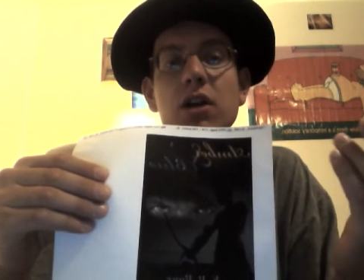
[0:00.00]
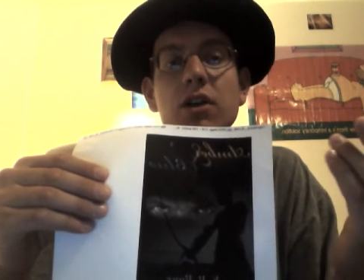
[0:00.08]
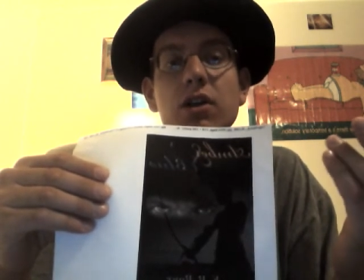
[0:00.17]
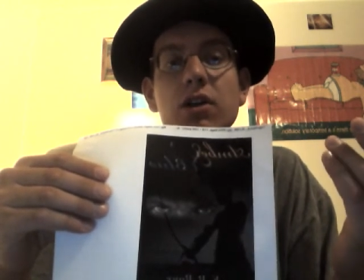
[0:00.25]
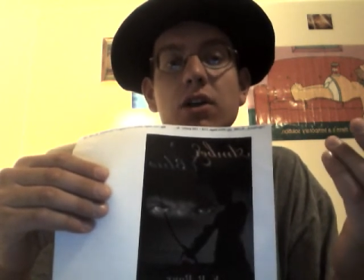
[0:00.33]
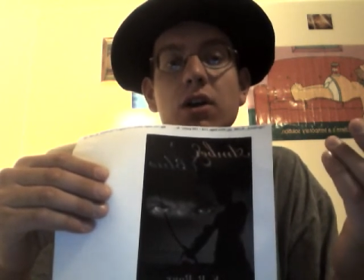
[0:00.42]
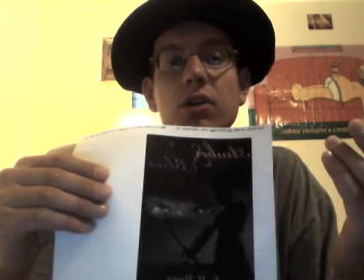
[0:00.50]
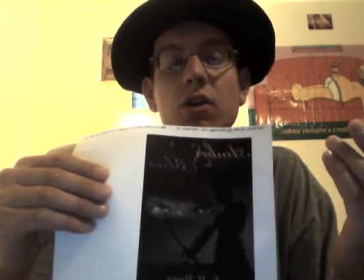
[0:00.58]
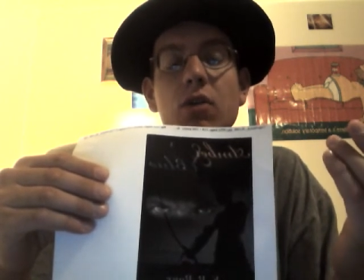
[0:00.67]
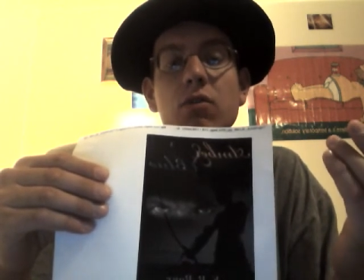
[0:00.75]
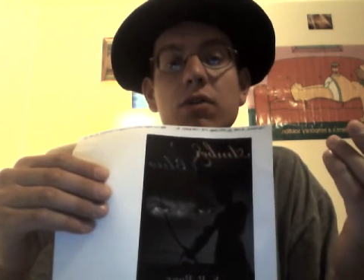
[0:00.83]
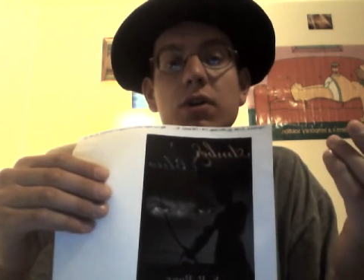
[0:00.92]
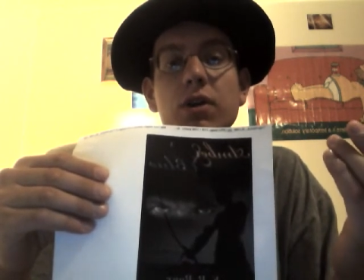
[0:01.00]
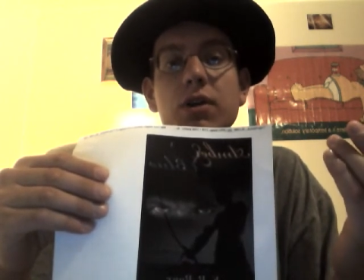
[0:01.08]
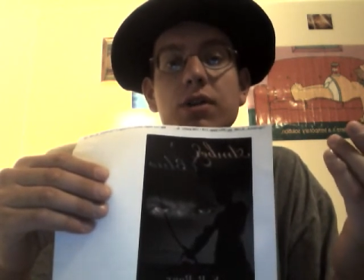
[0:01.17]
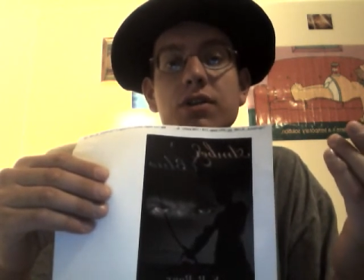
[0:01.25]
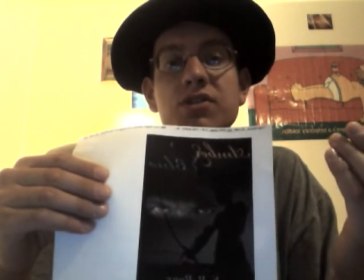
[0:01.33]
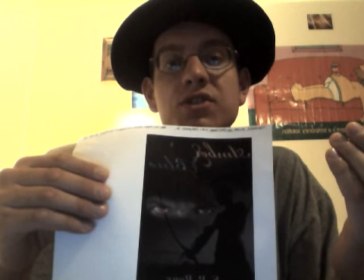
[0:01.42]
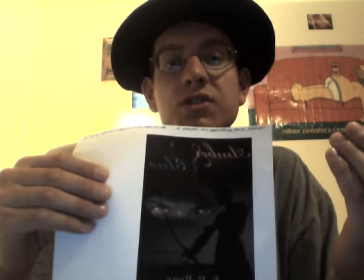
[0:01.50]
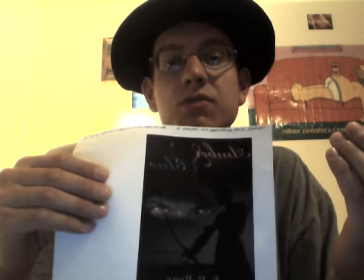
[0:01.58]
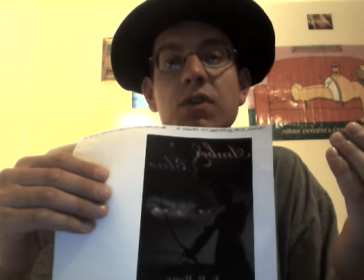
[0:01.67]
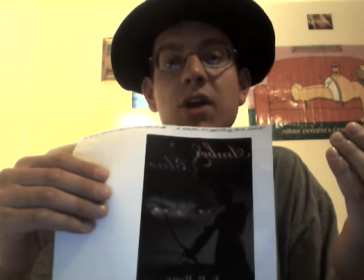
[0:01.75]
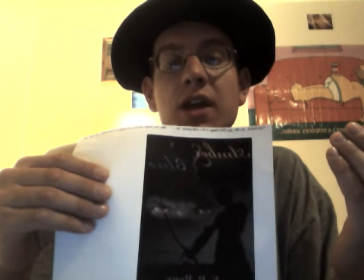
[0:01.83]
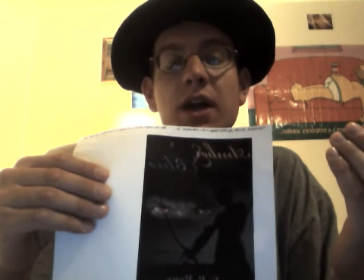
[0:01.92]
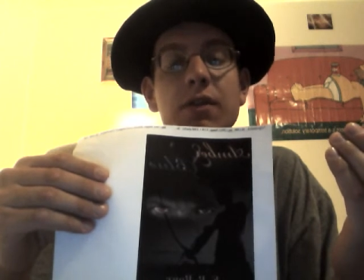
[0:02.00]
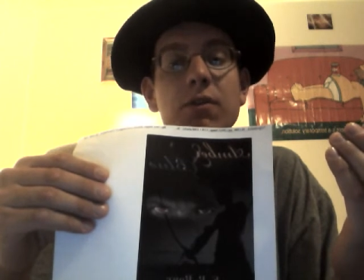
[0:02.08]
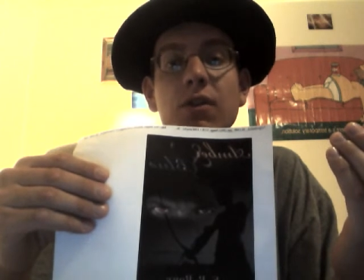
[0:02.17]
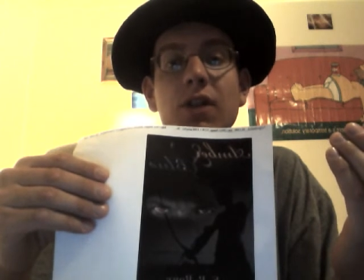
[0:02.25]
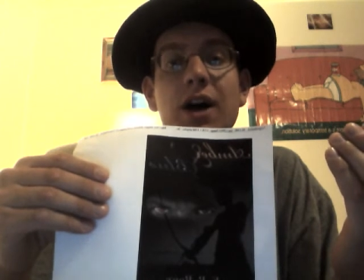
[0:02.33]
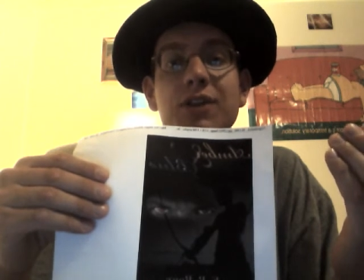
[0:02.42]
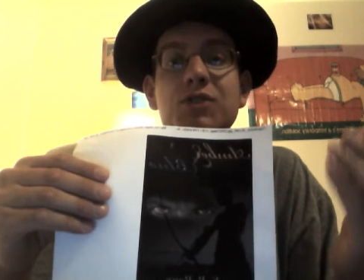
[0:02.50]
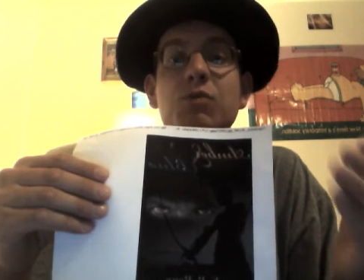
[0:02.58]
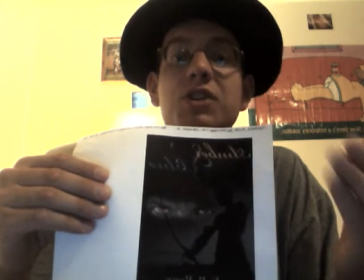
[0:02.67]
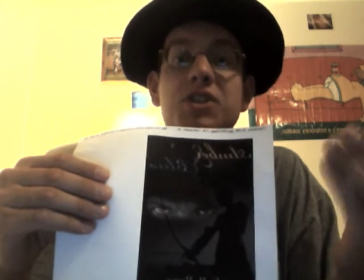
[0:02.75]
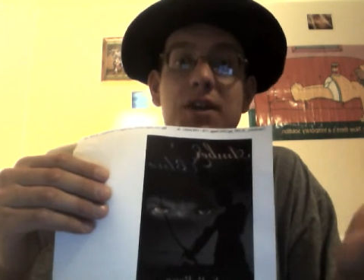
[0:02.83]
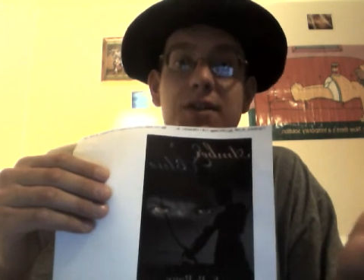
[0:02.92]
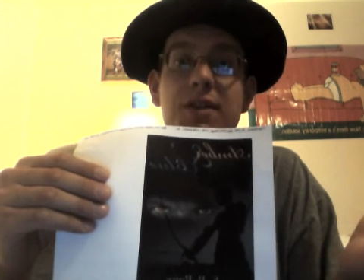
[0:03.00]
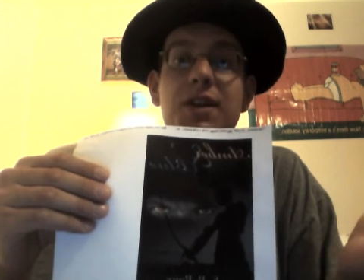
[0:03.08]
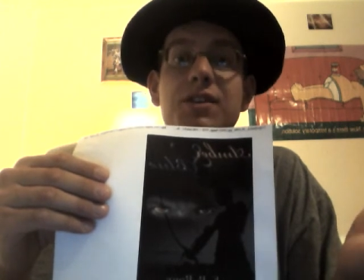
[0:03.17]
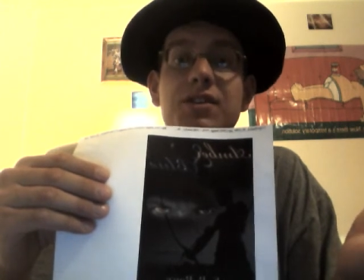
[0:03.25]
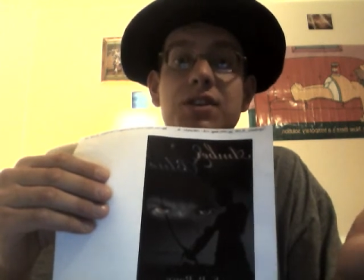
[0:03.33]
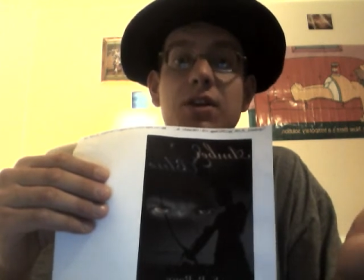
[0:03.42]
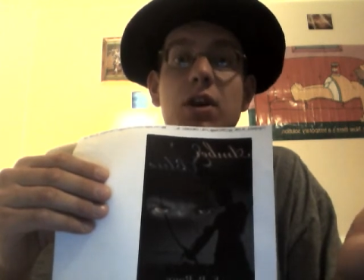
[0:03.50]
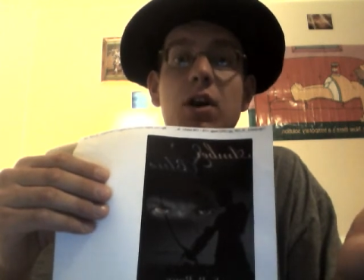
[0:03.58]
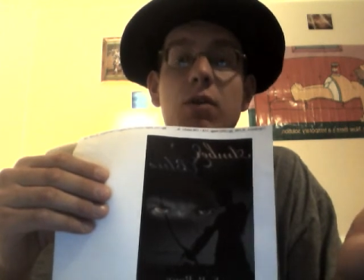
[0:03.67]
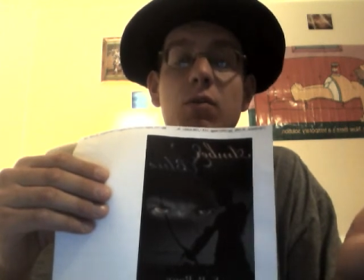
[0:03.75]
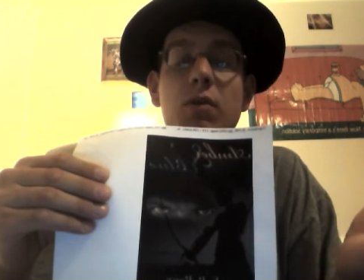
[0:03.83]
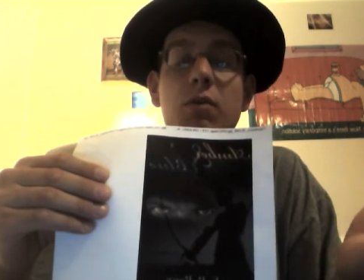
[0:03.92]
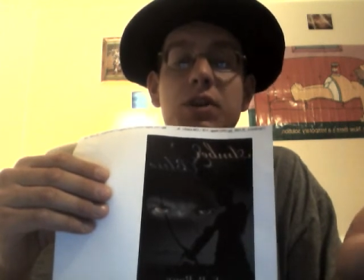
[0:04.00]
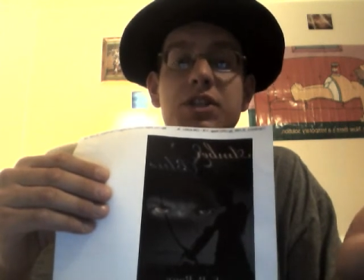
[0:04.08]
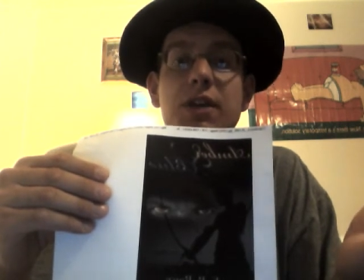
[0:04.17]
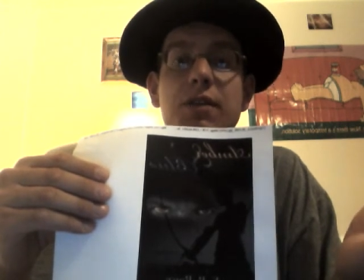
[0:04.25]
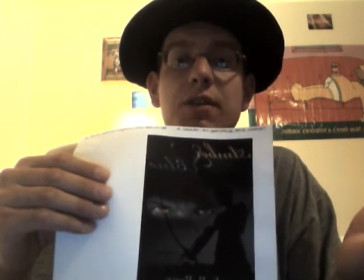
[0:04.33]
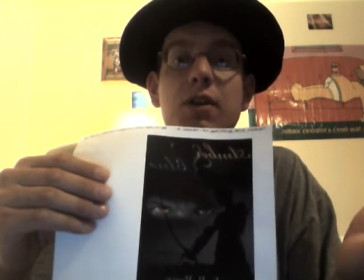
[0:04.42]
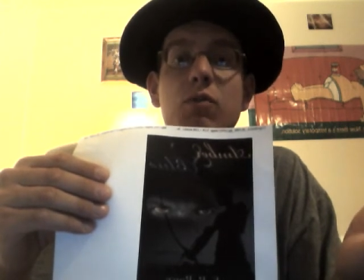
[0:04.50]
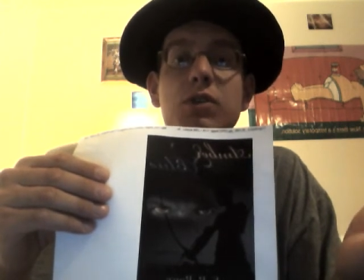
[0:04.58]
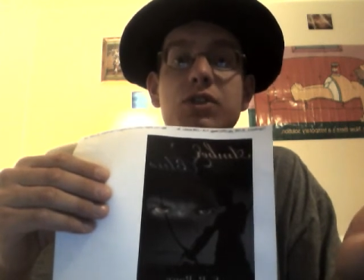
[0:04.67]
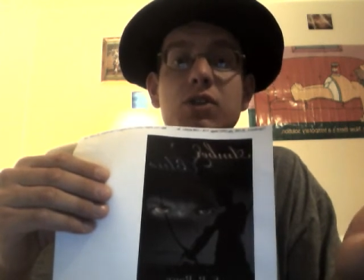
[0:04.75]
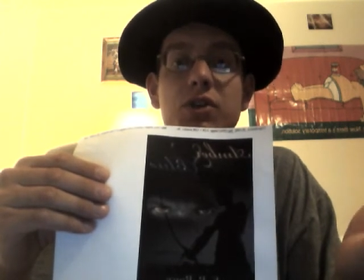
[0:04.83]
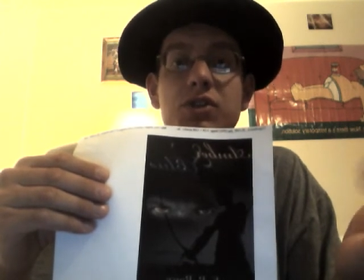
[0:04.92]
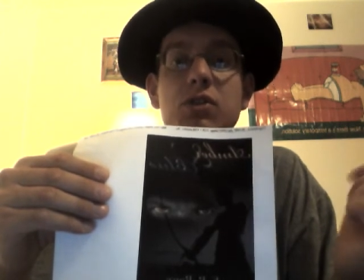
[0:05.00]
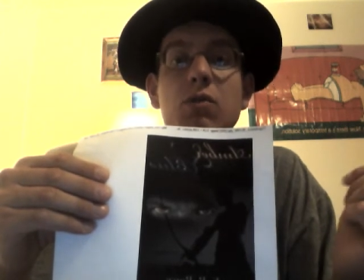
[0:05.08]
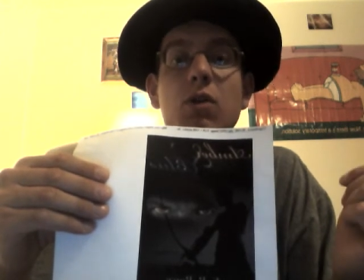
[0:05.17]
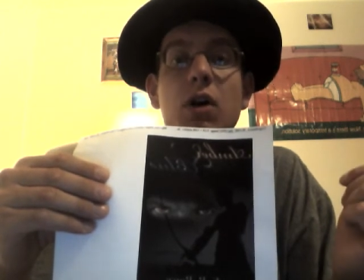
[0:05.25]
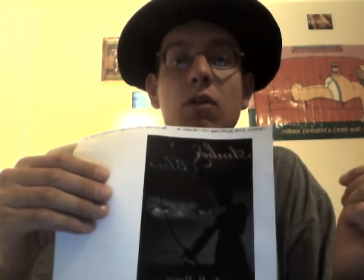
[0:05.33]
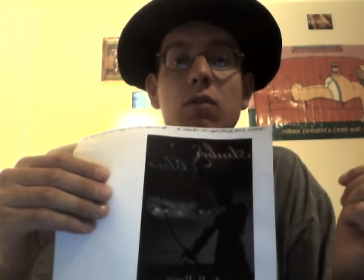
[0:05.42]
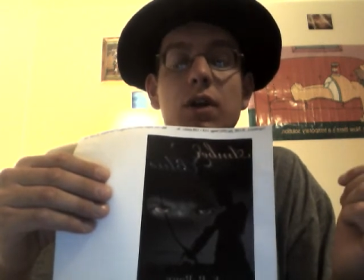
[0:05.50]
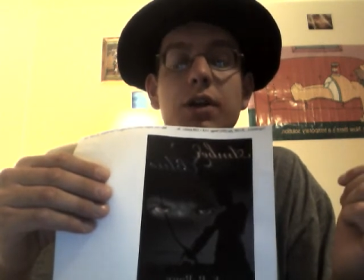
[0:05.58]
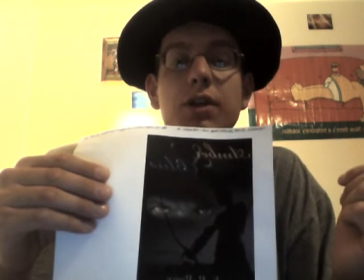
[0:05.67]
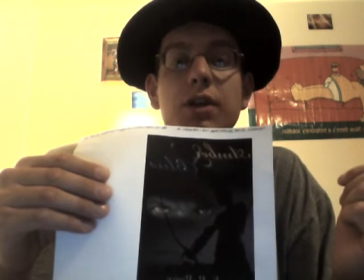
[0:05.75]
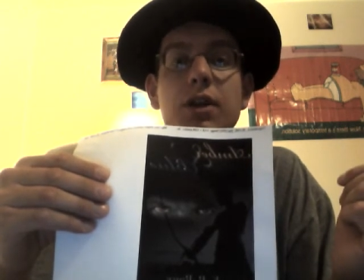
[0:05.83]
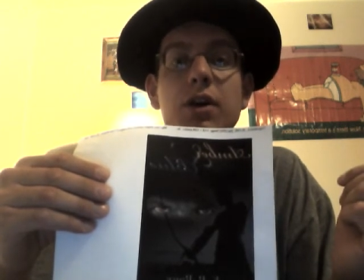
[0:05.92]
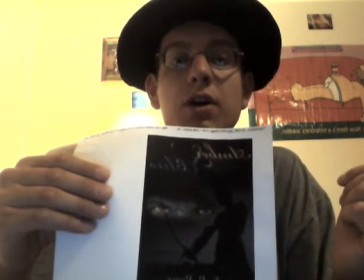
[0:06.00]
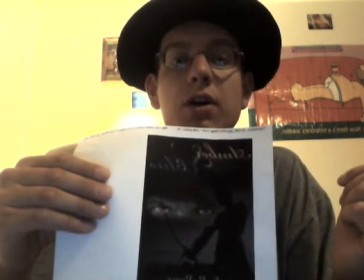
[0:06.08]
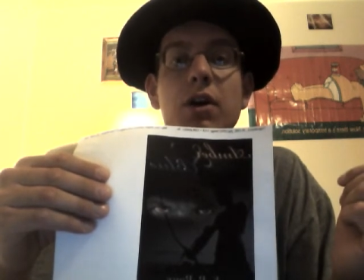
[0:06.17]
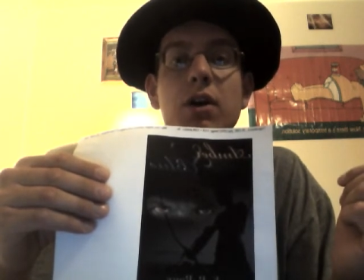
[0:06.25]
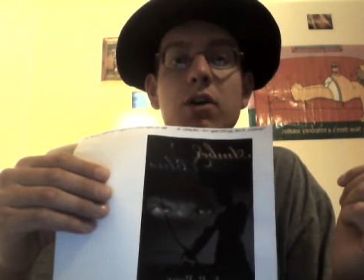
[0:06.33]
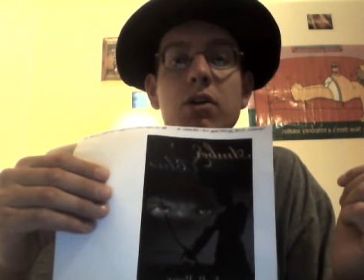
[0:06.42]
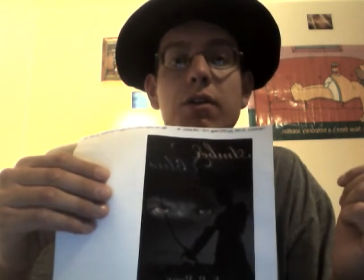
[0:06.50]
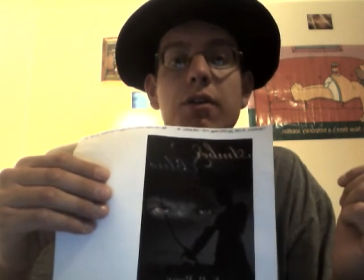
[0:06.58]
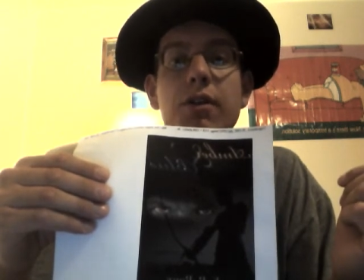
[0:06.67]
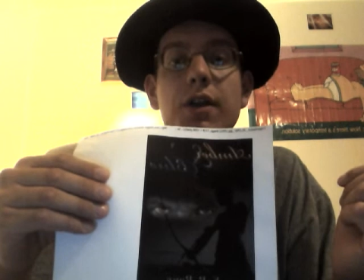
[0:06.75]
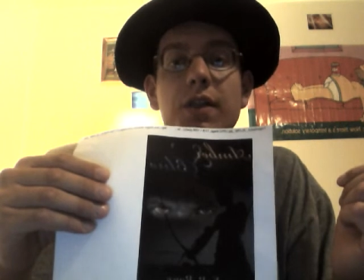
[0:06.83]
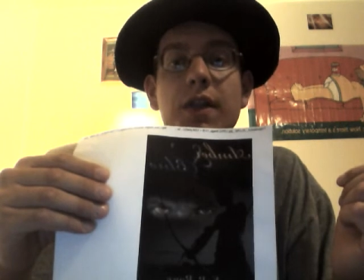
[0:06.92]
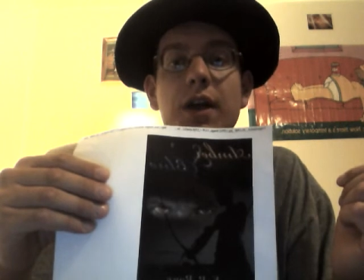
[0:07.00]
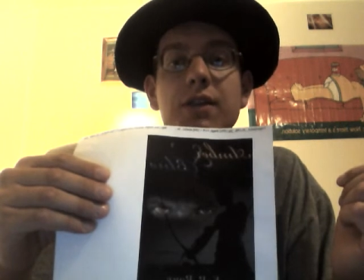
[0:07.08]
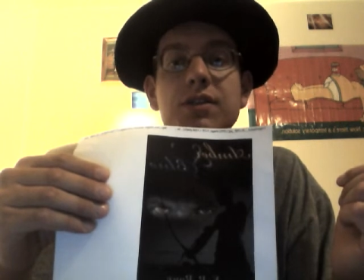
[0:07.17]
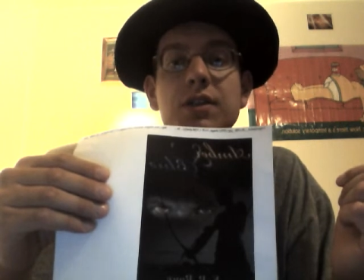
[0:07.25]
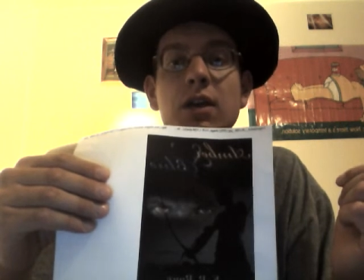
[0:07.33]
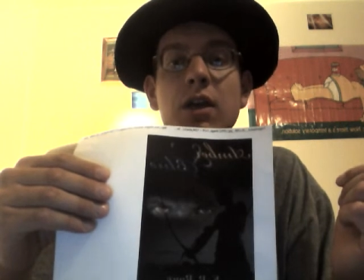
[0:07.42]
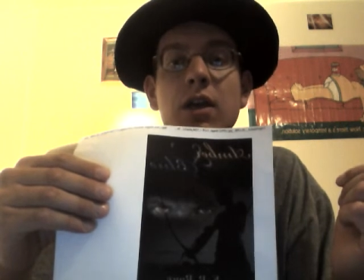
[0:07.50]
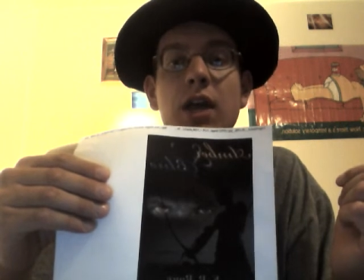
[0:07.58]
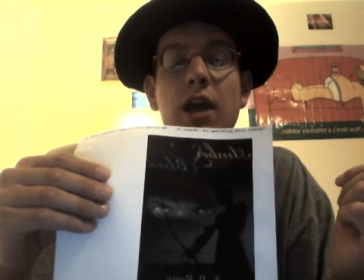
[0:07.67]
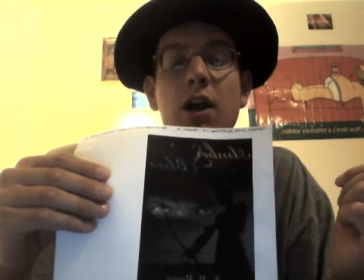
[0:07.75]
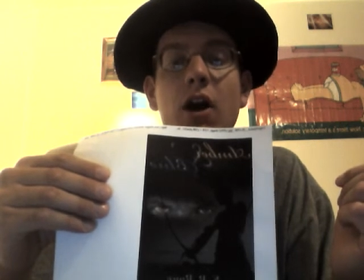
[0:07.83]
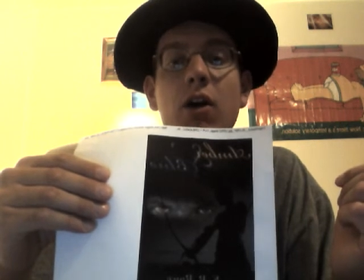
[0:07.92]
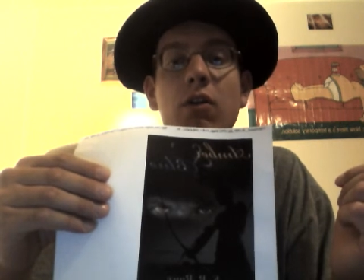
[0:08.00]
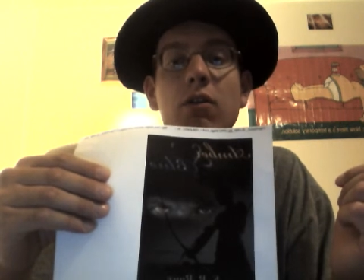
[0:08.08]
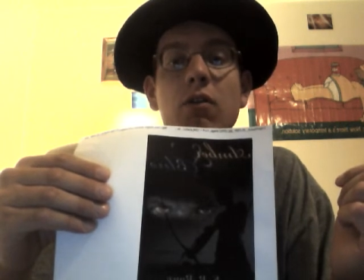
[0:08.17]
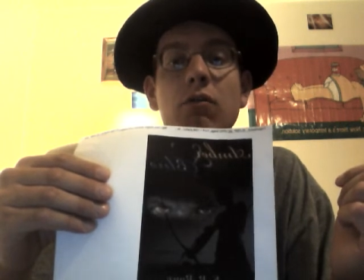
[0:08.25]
you, you know, together a lot, which I think is a which I think was also a really uh, good thing that uh, K.R.